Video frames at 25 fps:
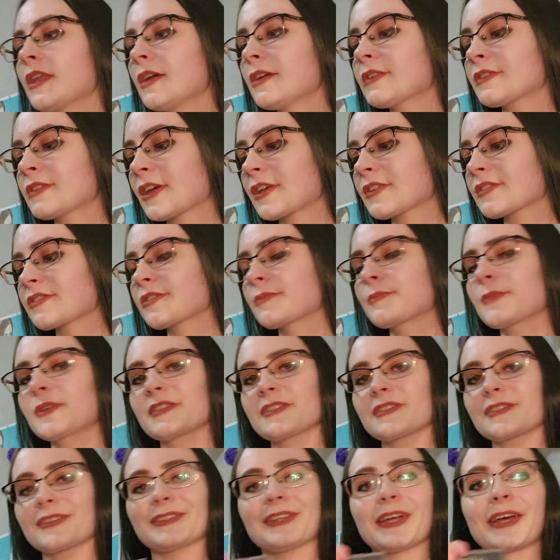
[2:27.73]

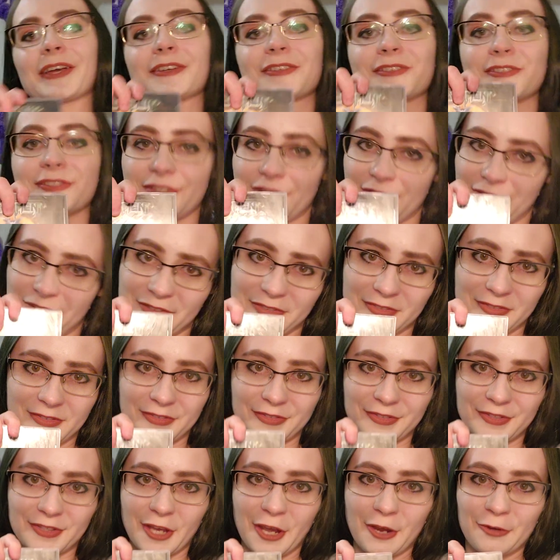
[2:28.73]
Testament's The Legacy.
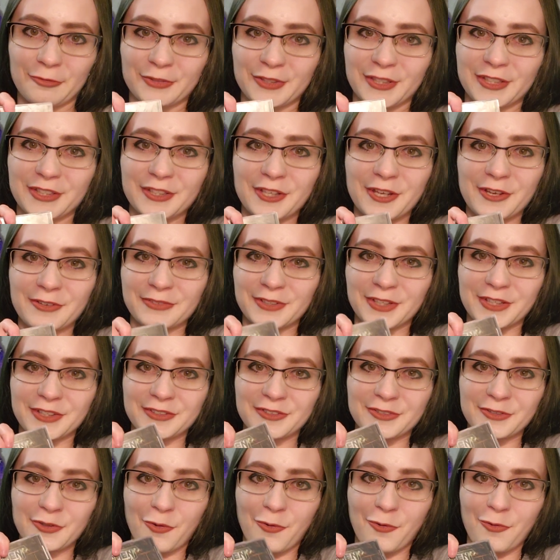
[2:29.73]
I really love
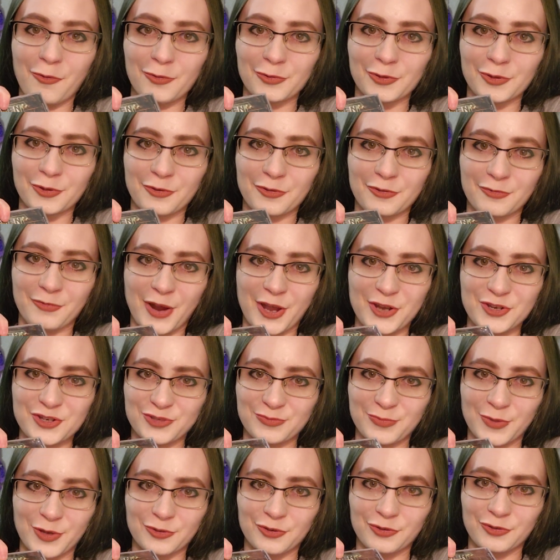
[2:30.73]
like the older
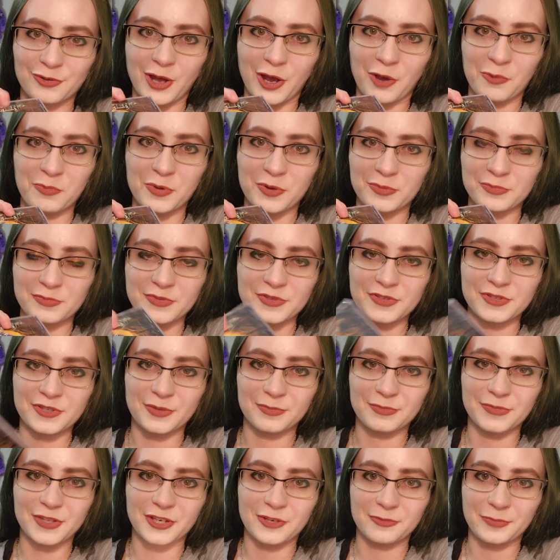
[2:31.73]
thrash metal albums.
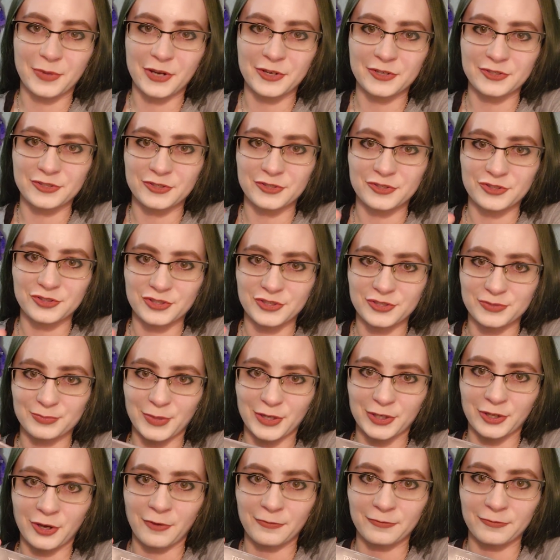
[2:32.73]
Something about it is just
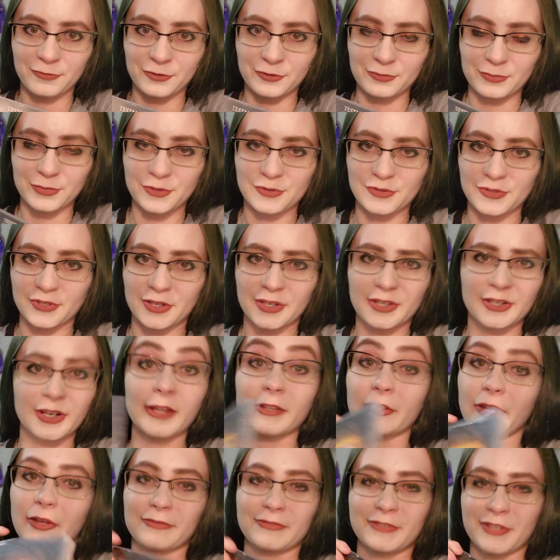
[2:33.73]
my comfort music, and I
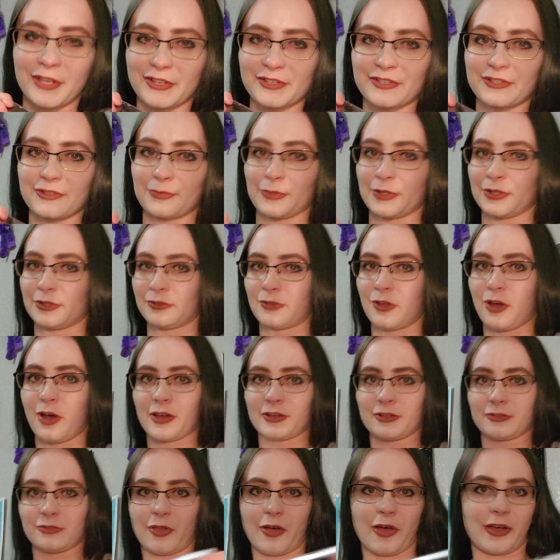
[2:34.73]
love Testament a
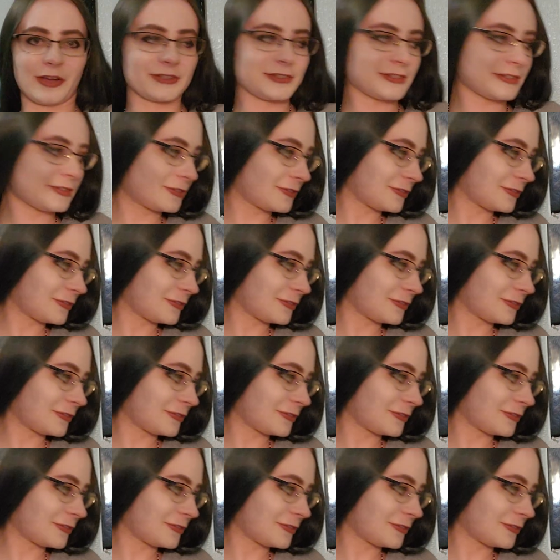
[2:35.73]
lot.